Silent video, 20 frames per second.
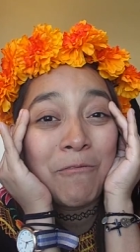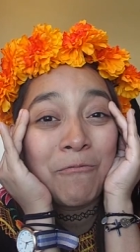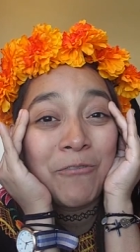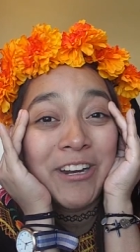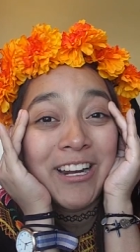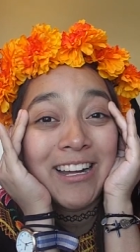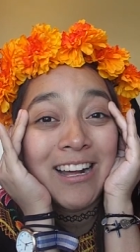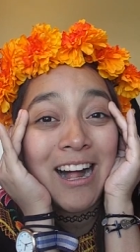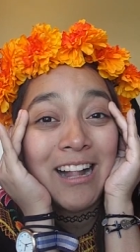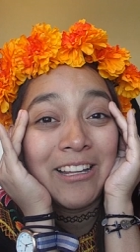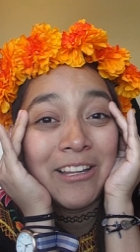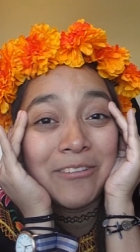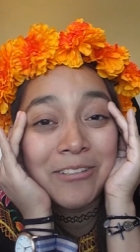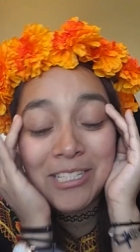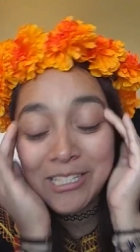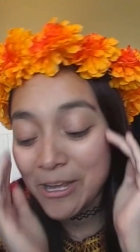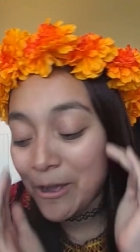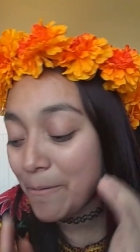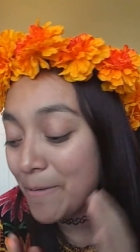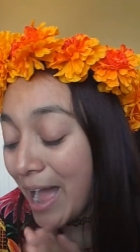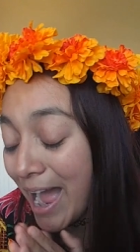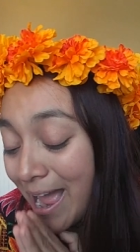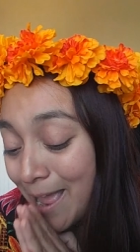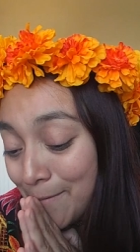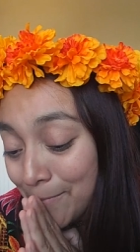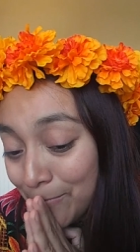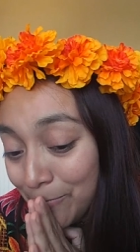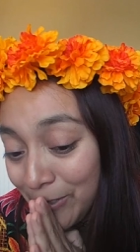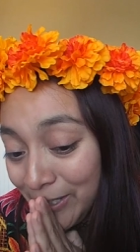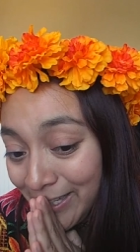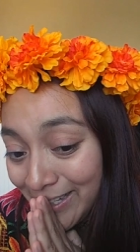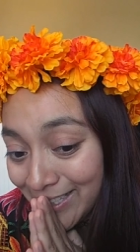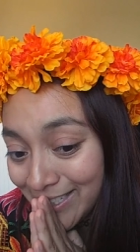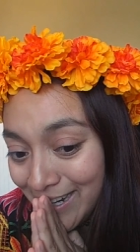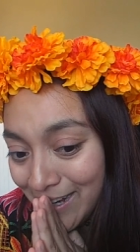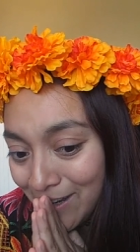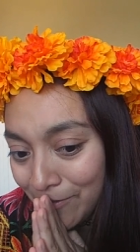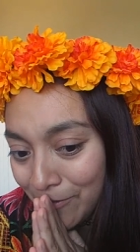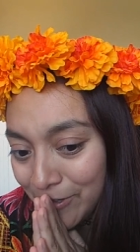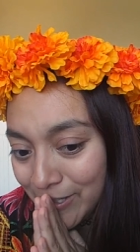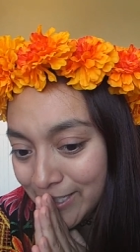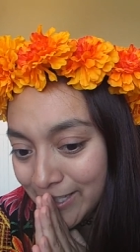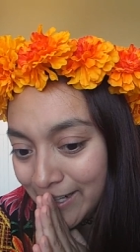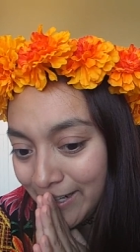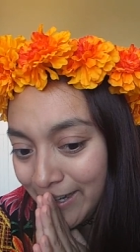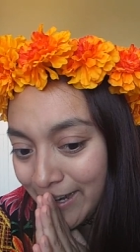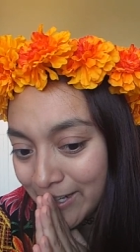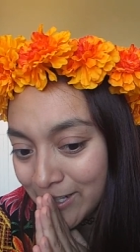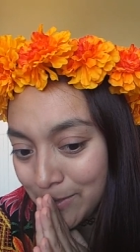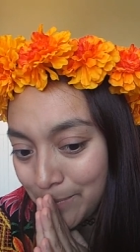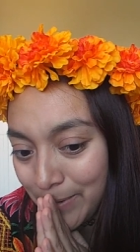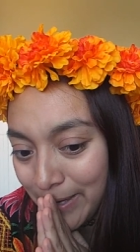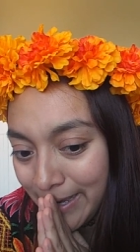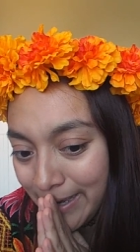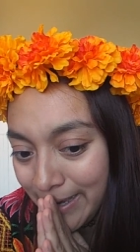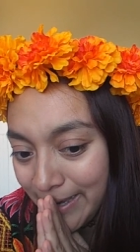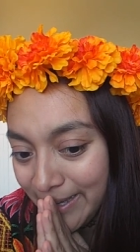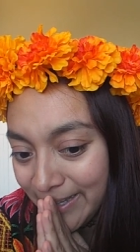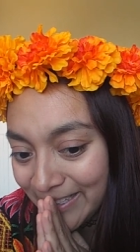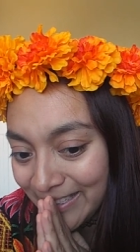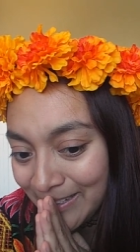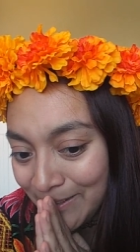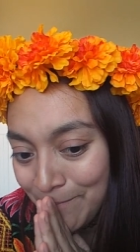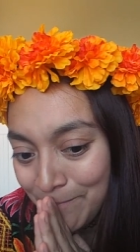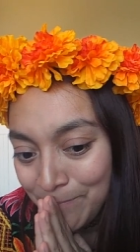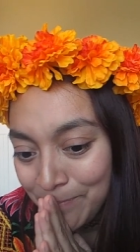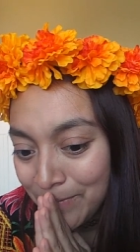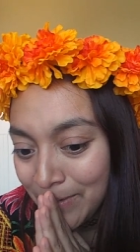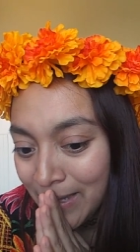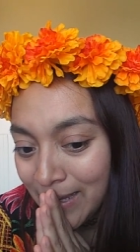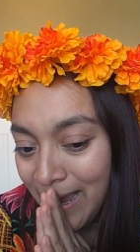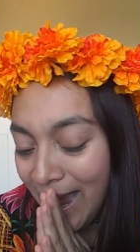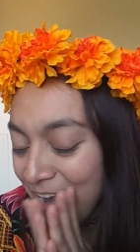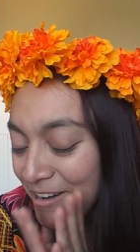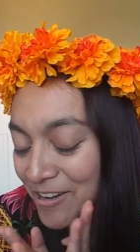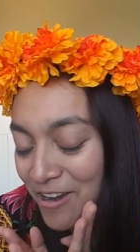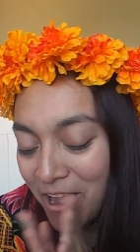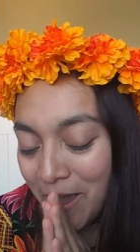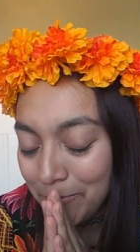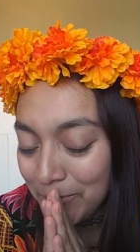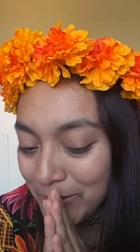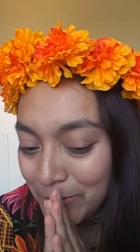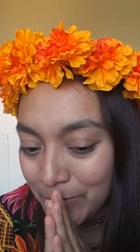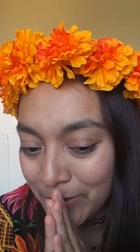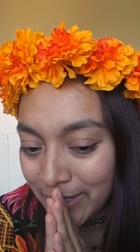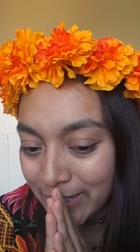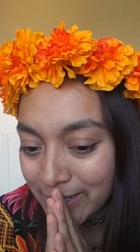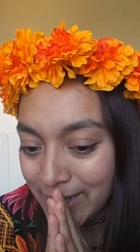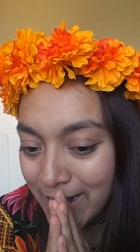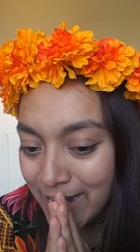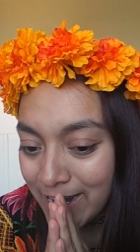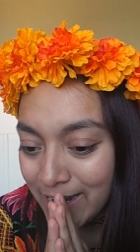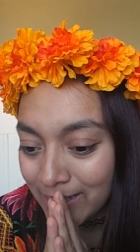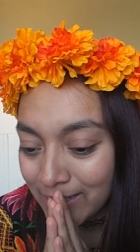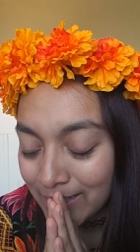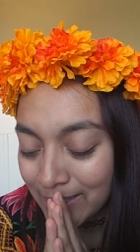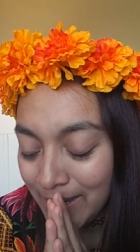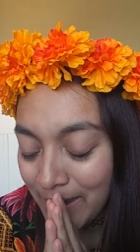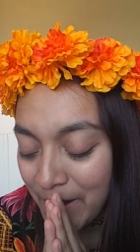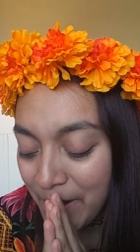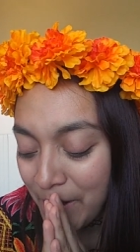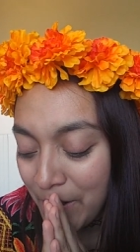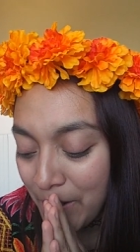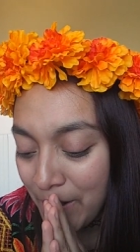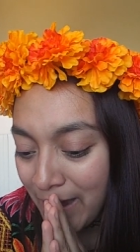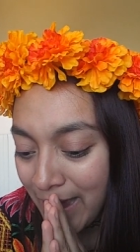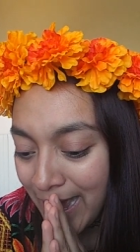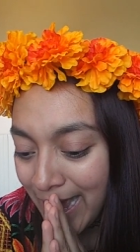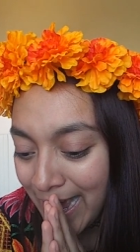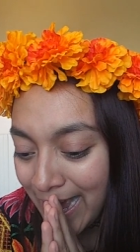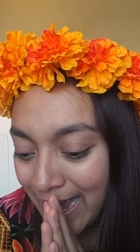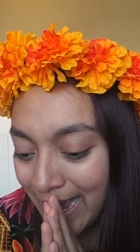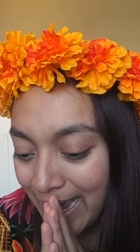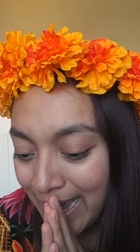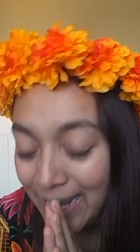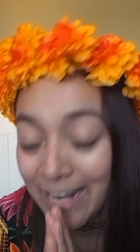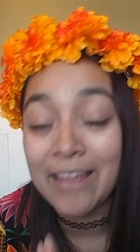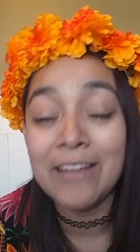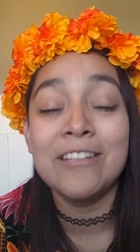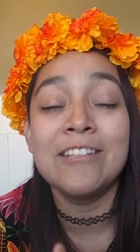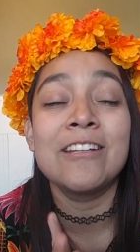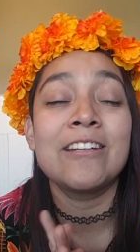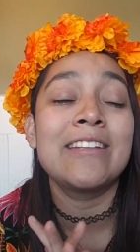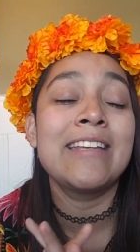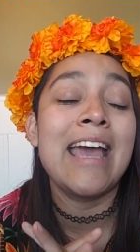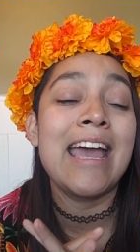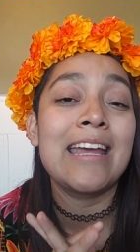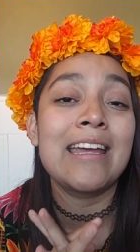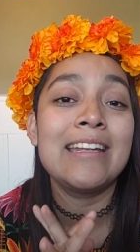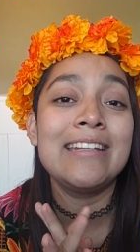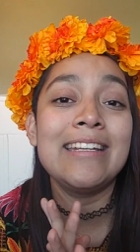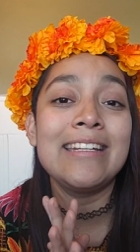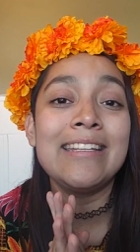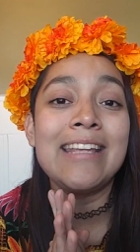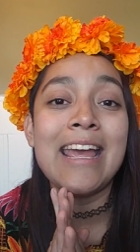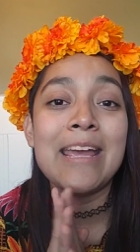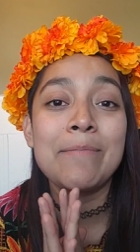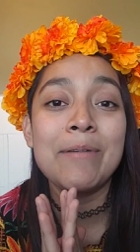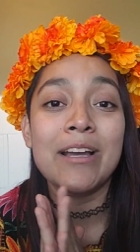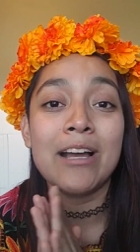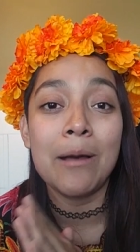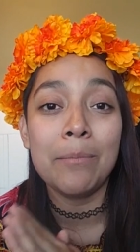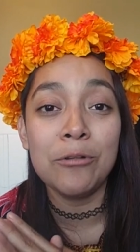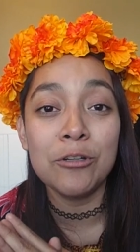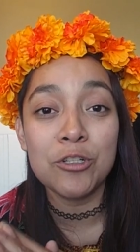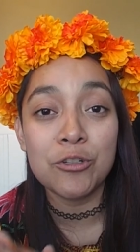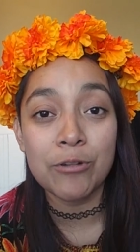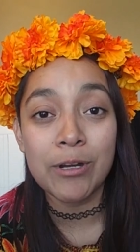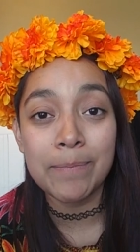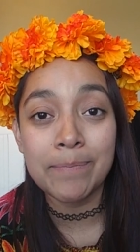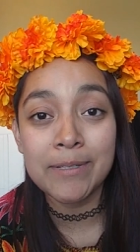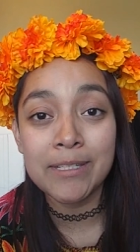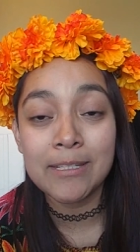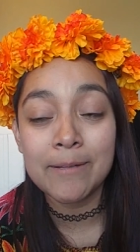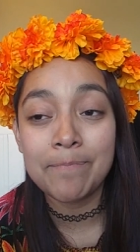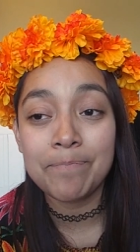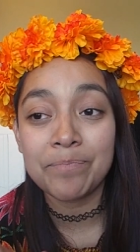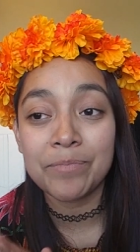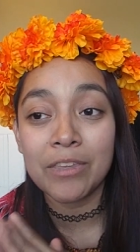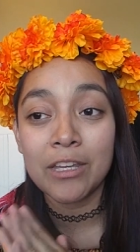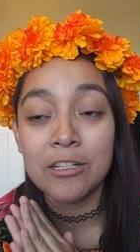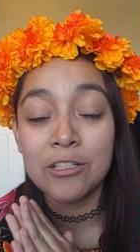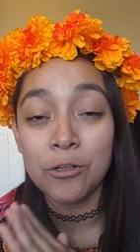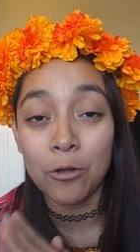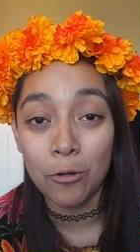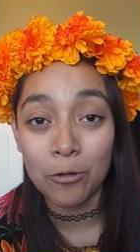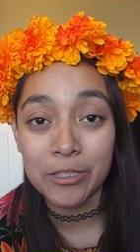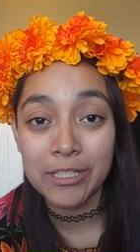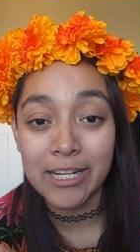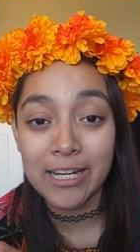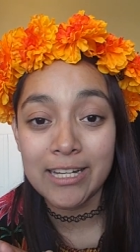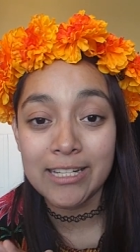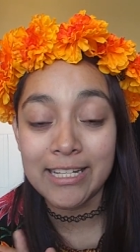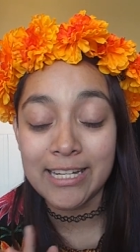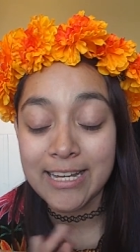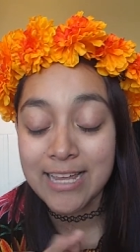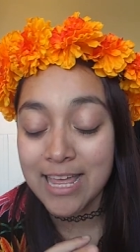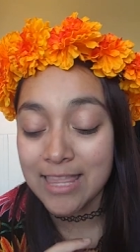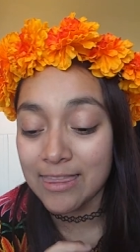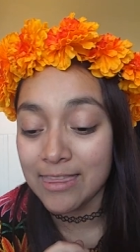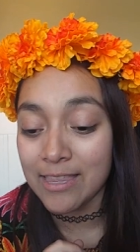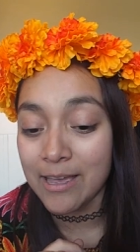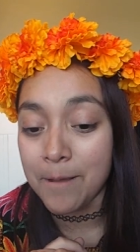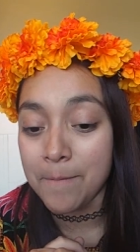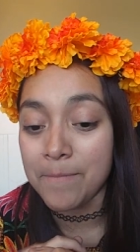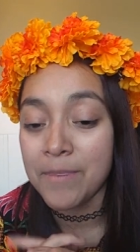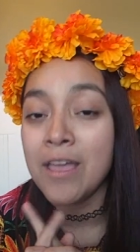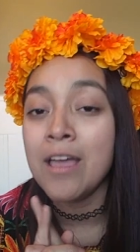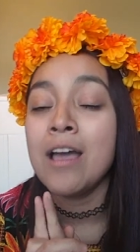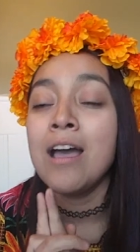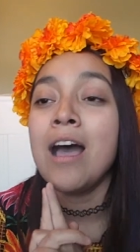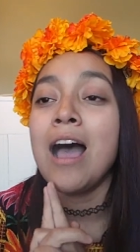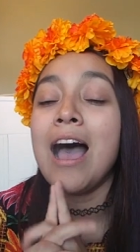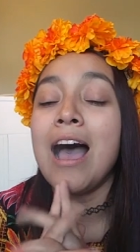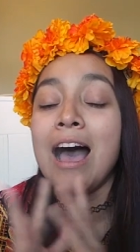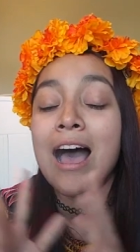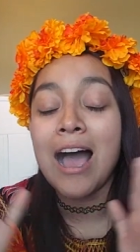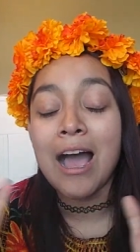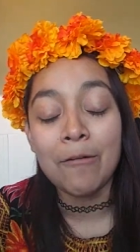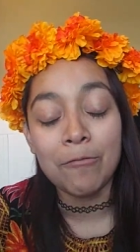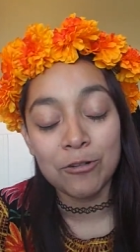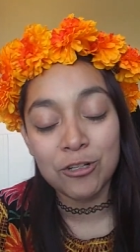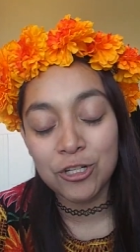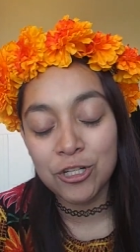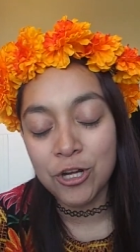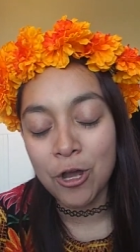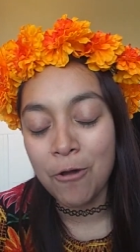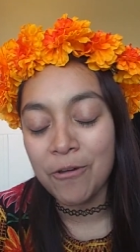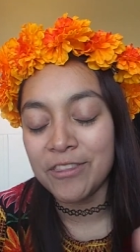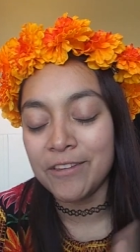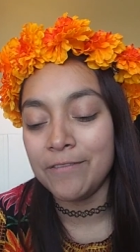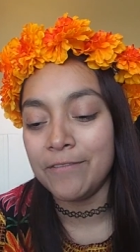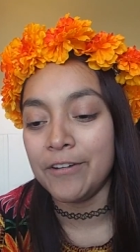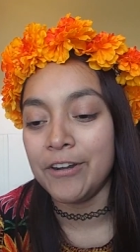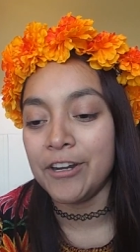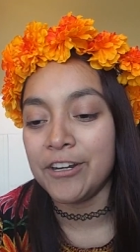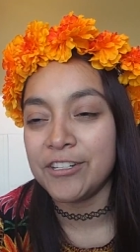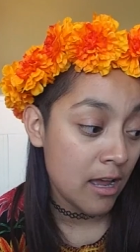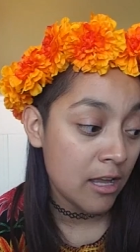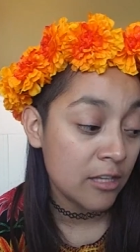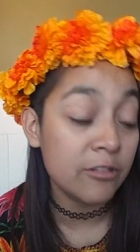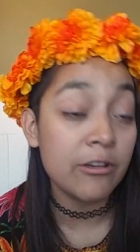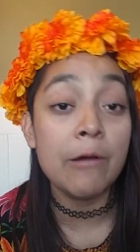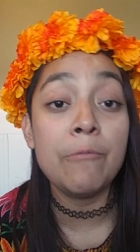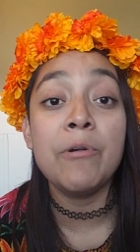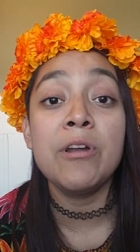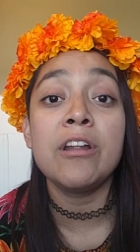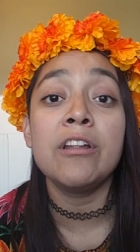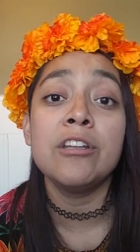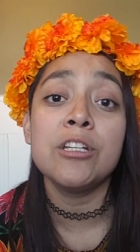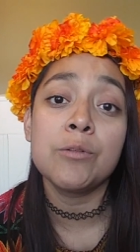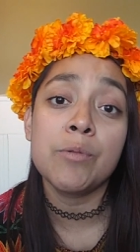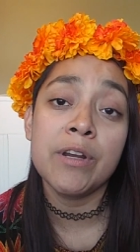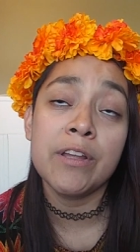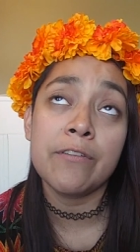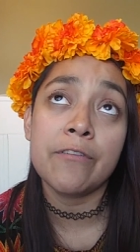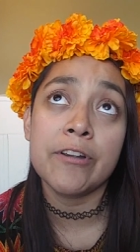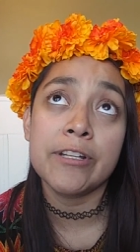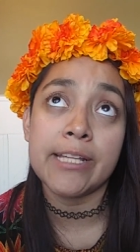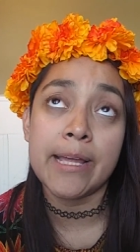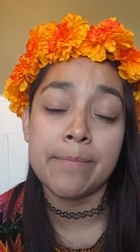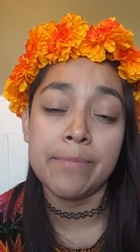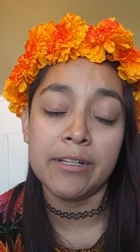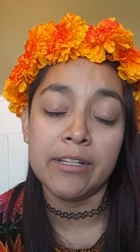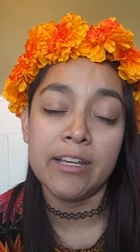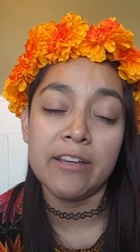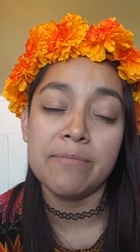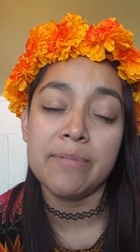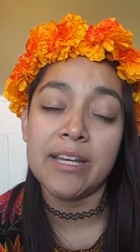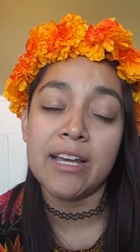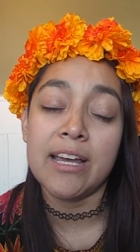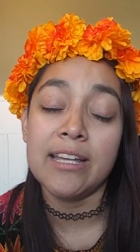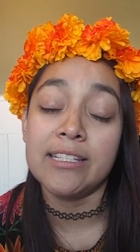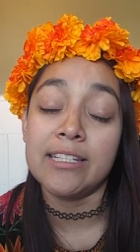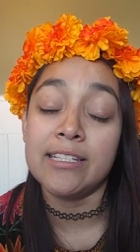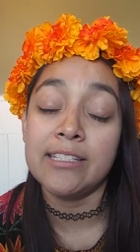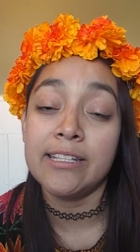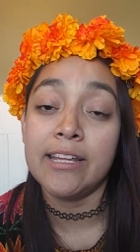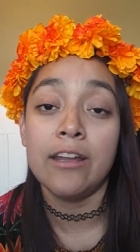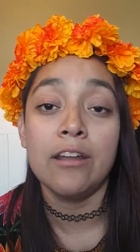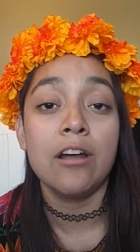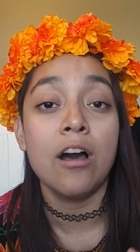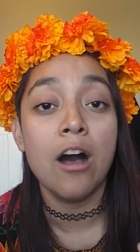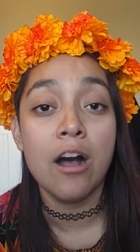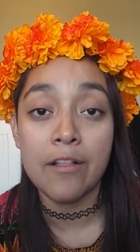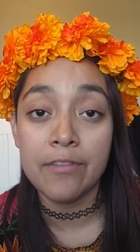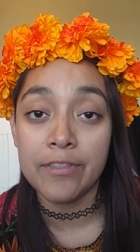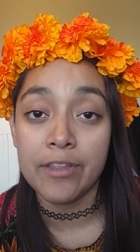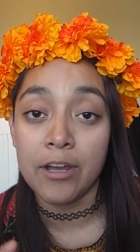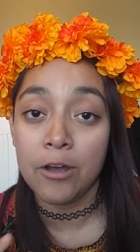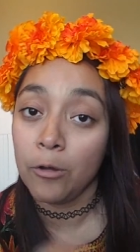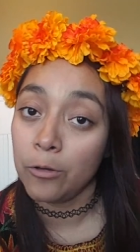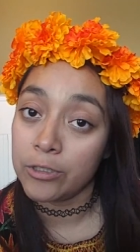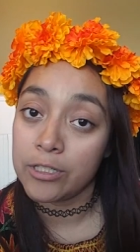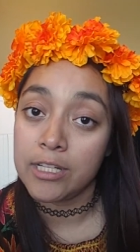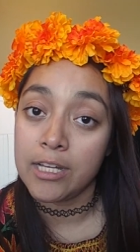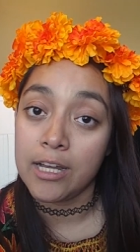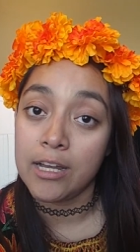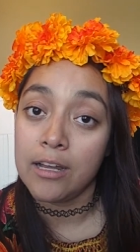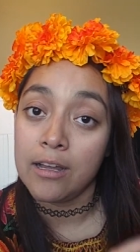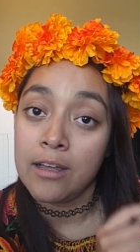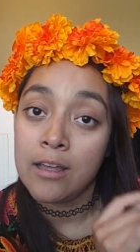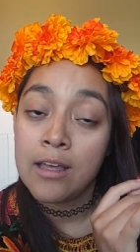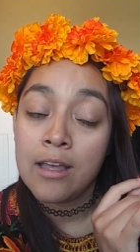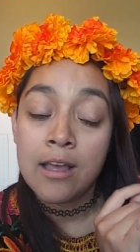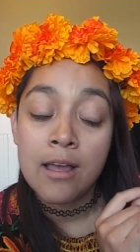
Frida Kahlo. So I'm really excited for this collection because I don't know, I'm just really excited. So I it did take it did take me a couple trips to Ulta to get them. Uh, I was showing the footage. So I went on the 21st, I believe, because it said on the Ulta